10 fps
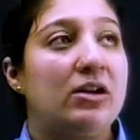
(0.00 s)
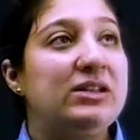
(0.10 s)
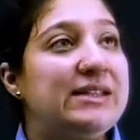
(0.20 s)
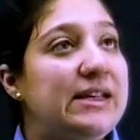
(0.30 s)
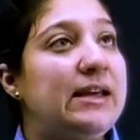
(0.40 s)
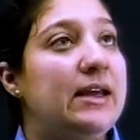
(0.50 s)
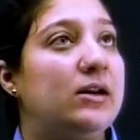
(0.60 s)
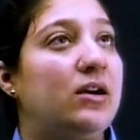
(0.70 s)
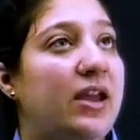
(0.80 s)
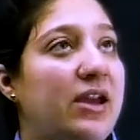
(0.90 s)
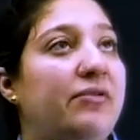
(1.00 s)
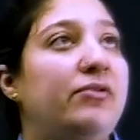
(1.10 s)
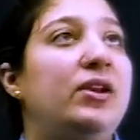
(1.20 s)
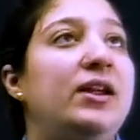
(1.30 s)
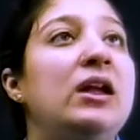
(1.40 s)
Now see here
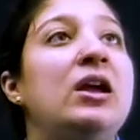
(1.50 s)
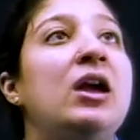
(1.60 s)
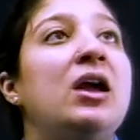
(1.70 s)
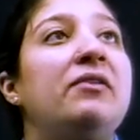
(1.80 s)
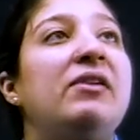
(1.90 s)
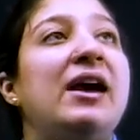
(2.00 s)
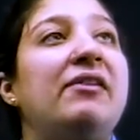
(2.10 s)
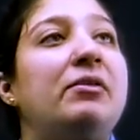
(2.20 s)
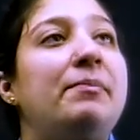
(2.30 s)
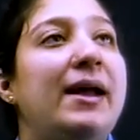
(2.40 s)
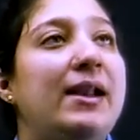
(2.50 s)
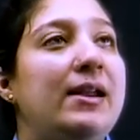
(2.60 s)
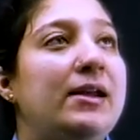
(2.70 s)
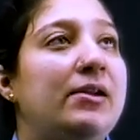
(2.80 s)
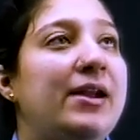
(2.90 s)
carefully, we have a bell
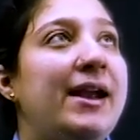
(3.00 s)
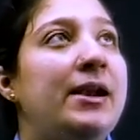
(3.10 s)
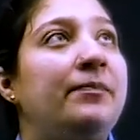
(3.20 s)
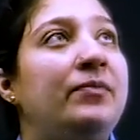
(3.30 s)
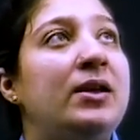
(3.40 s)
here, right?